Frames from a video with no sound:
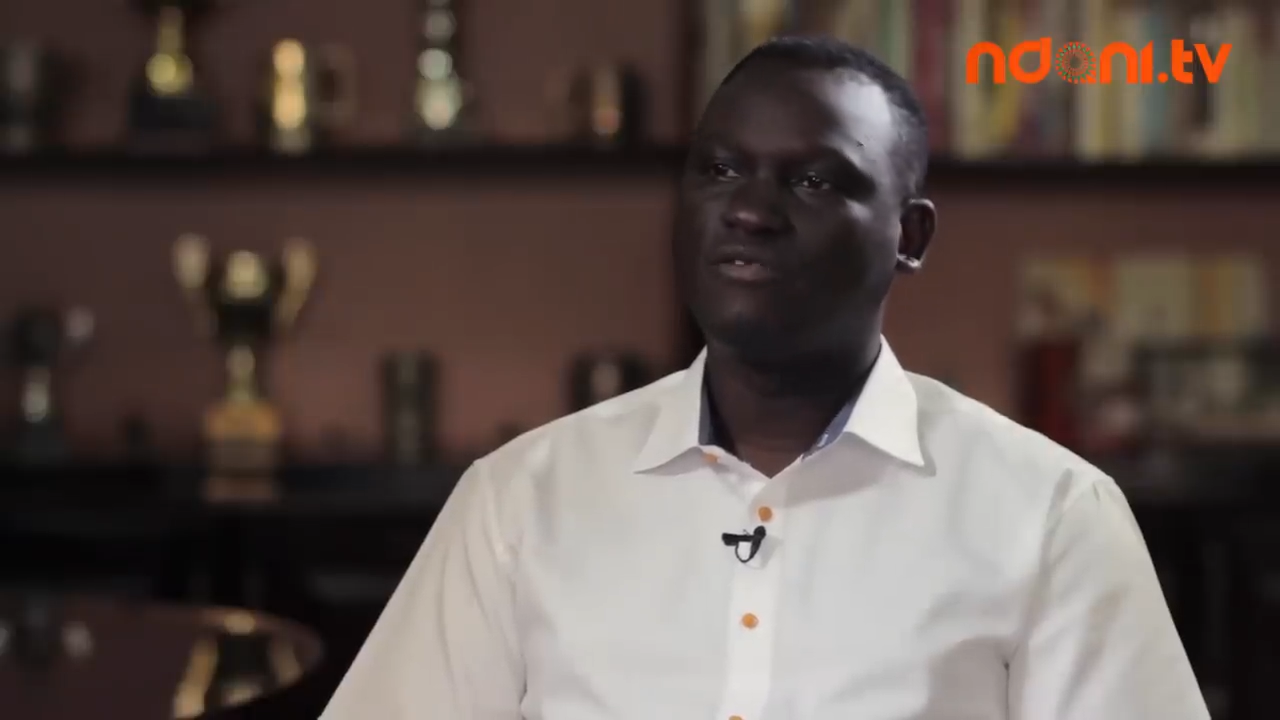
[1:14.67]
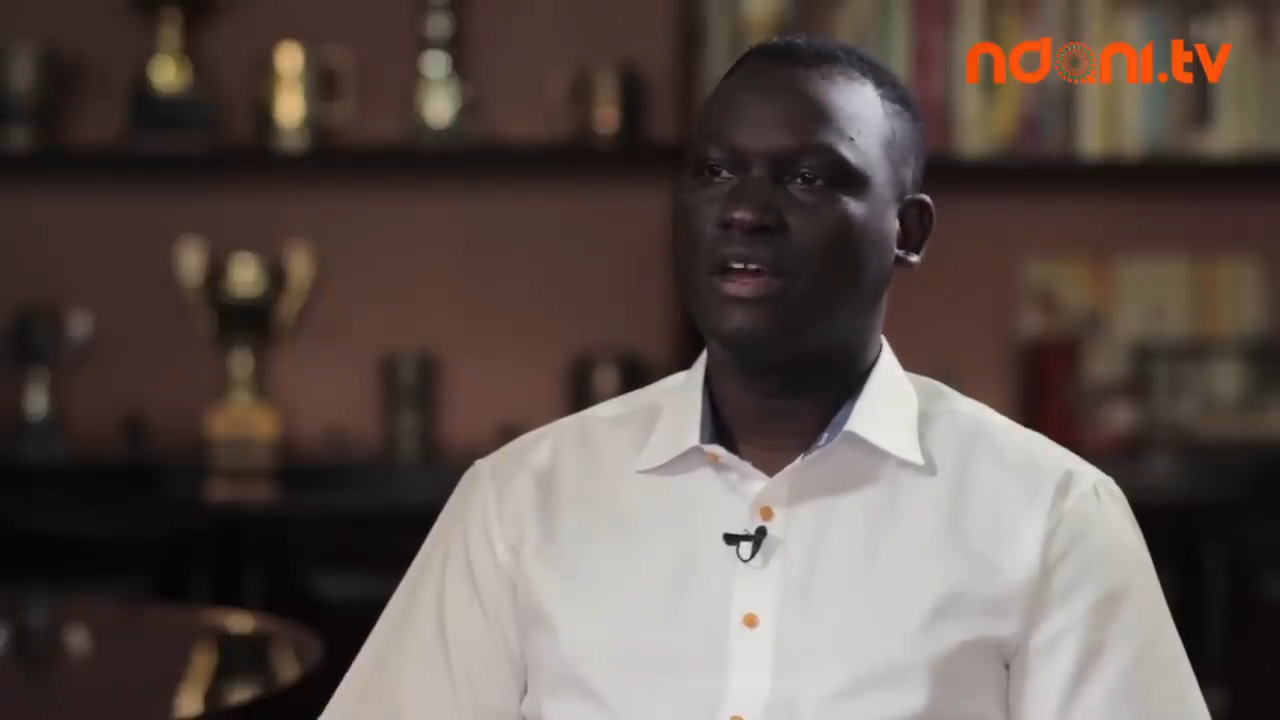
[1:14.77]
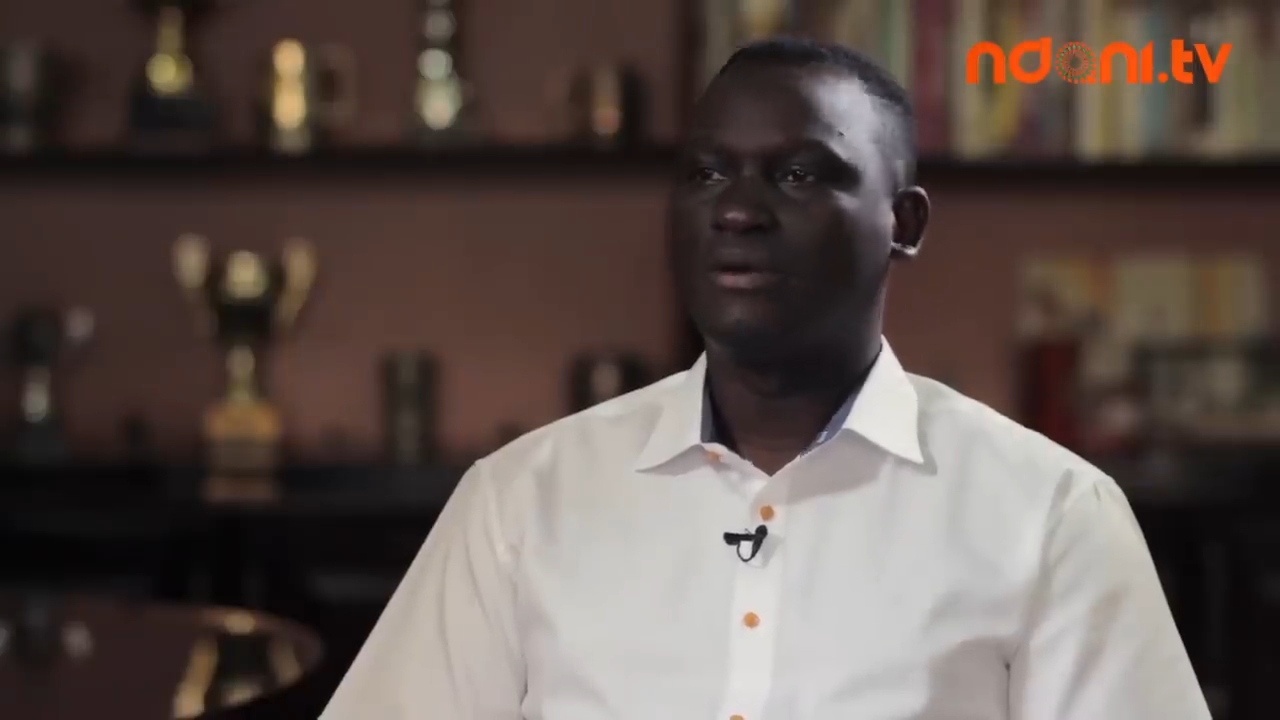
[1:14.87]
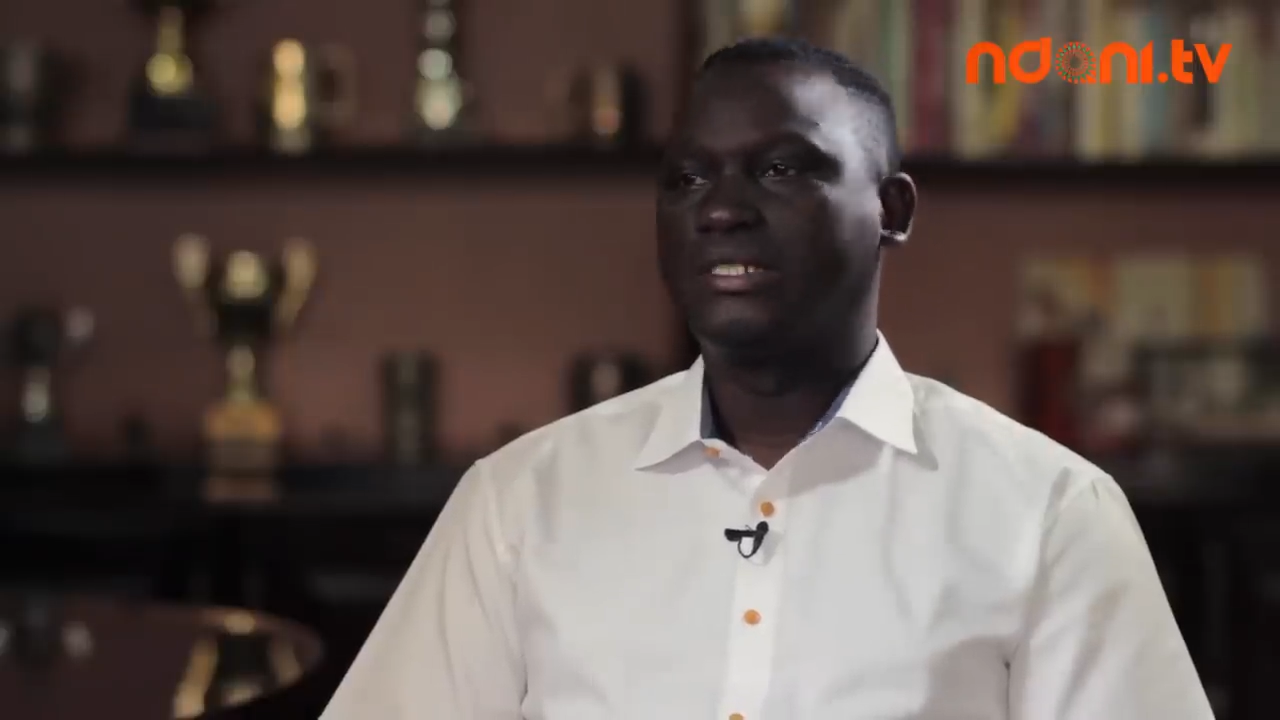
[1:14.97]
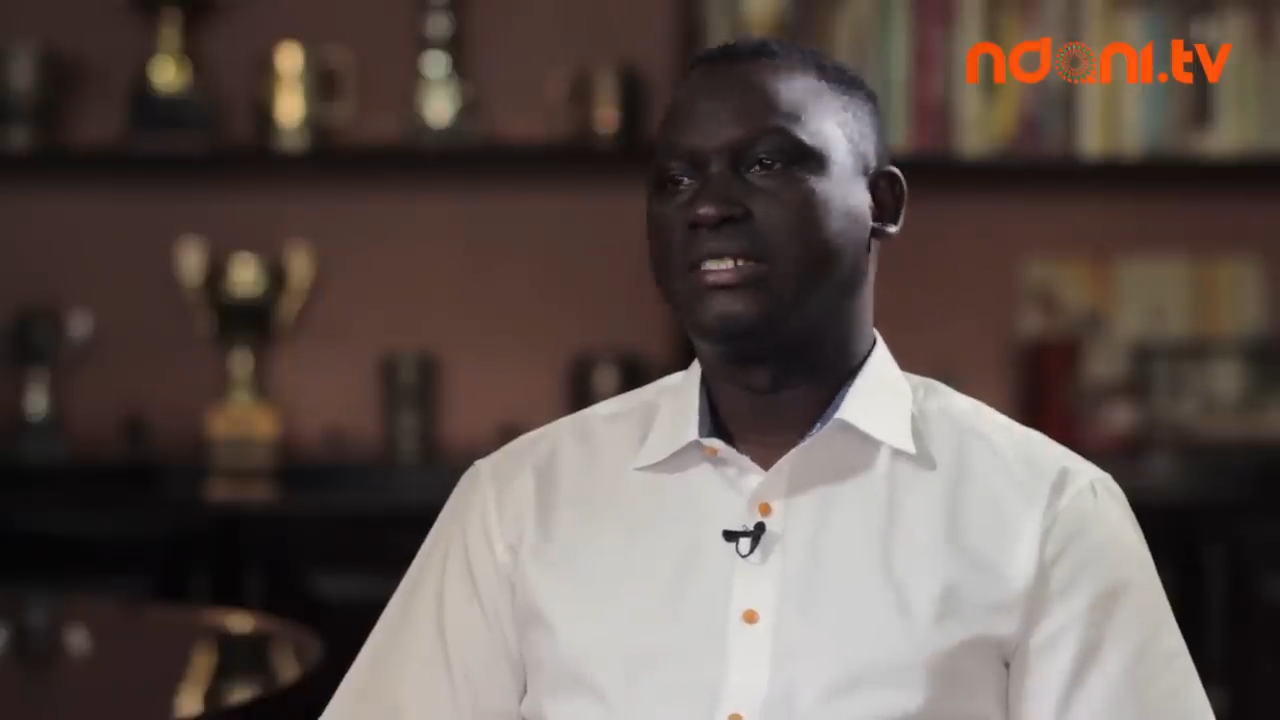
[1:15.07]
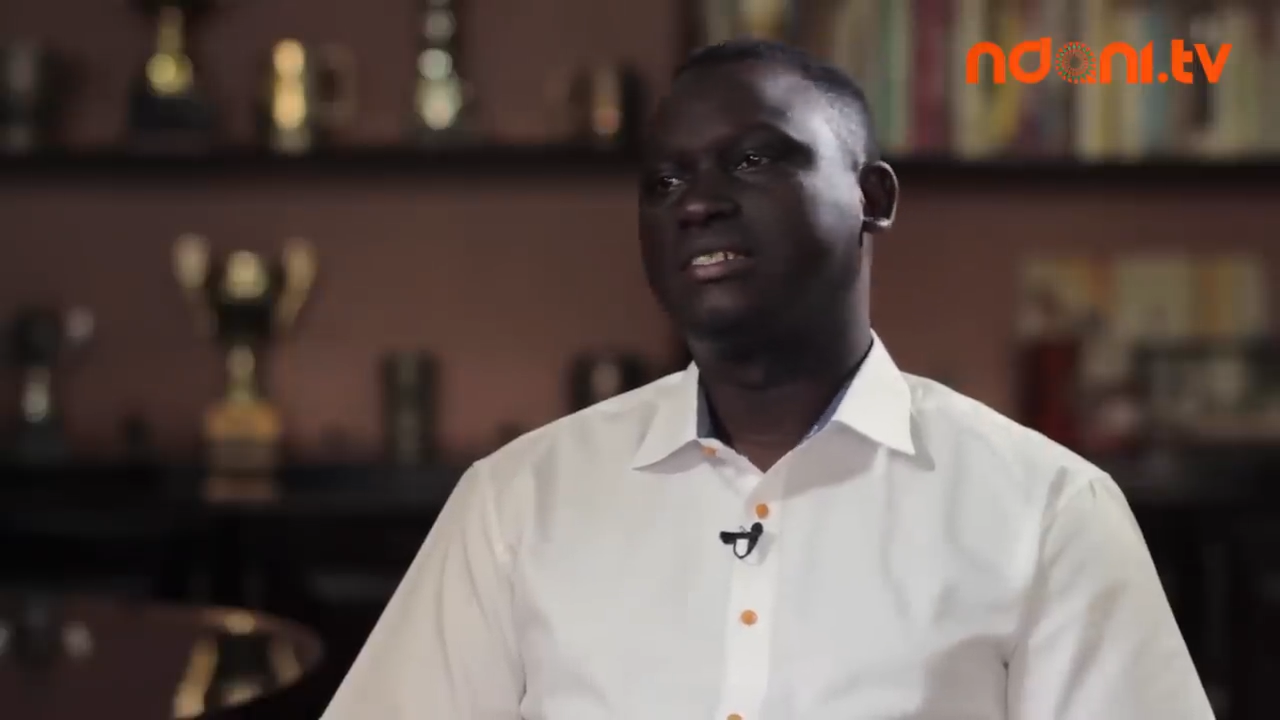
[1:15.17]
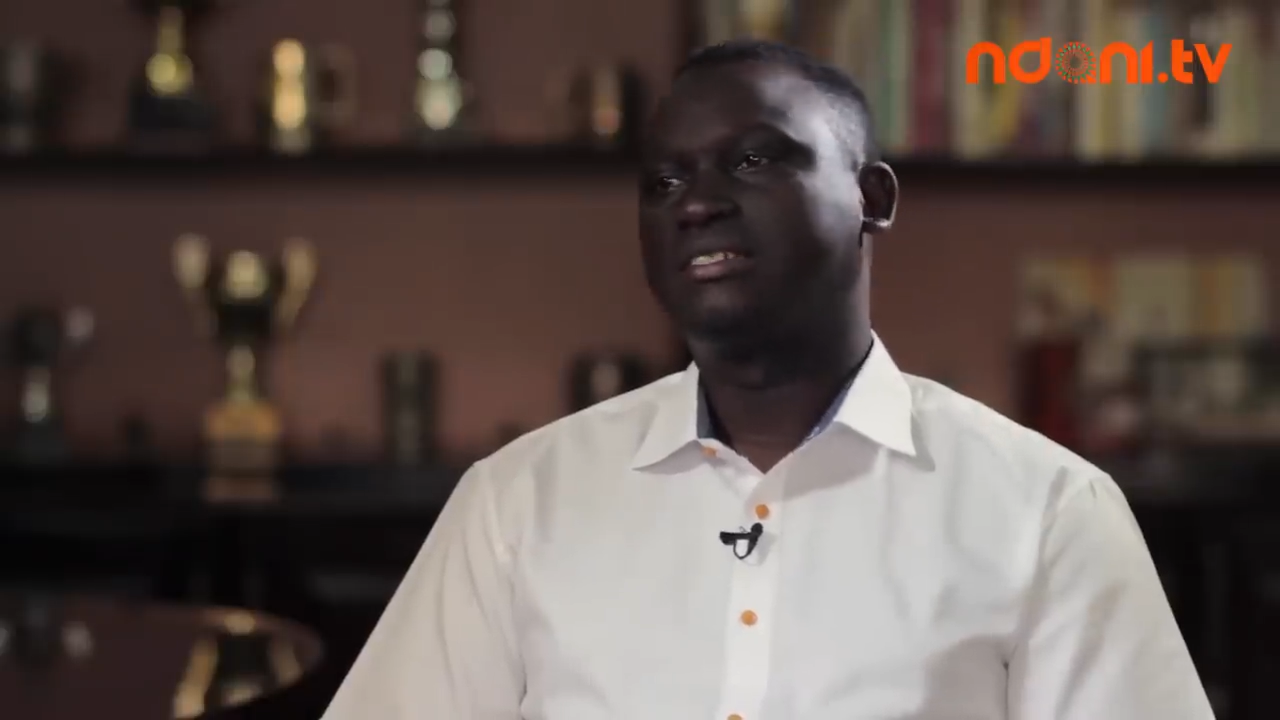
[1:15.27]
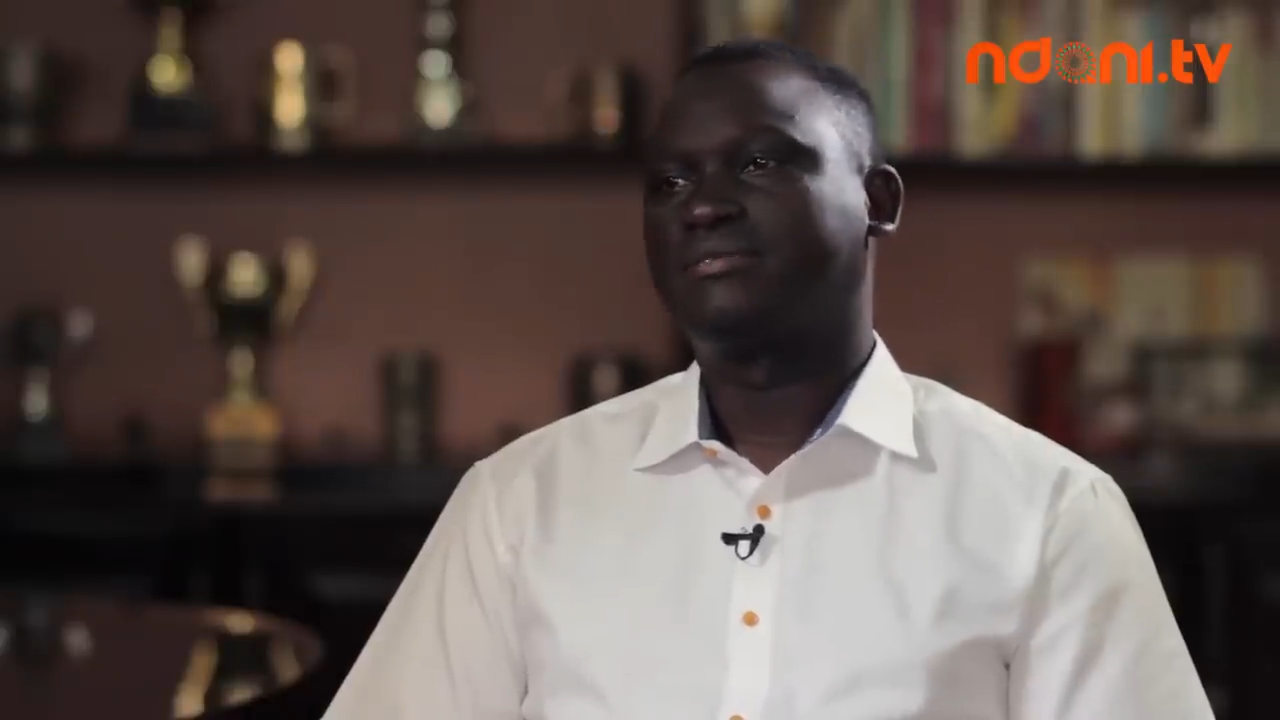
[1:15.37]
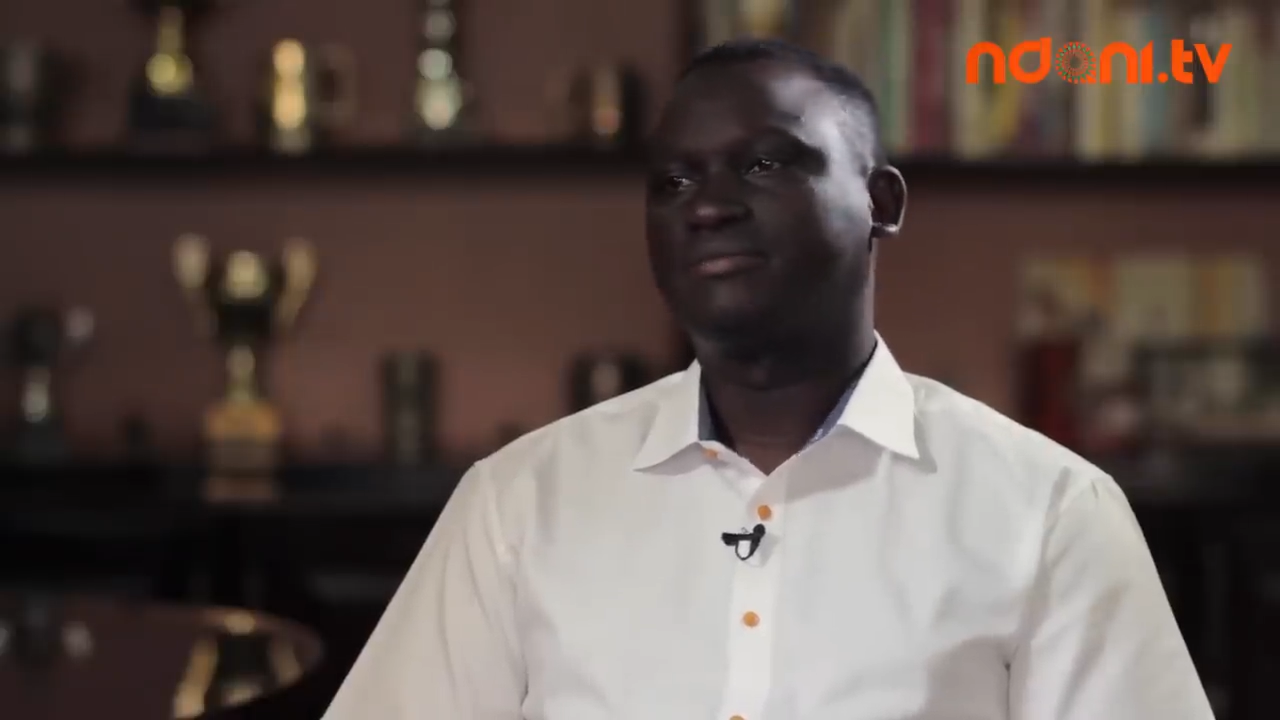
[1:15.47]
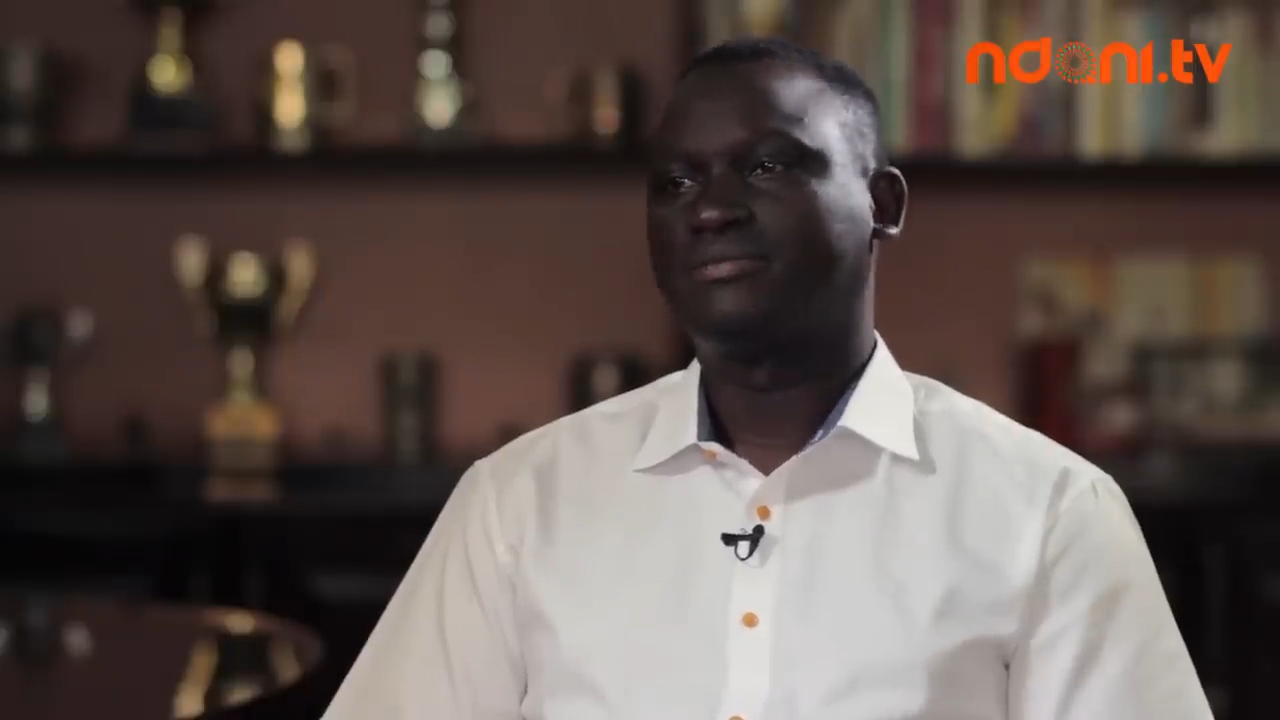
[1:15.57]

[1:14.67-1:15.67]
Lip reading: finalist,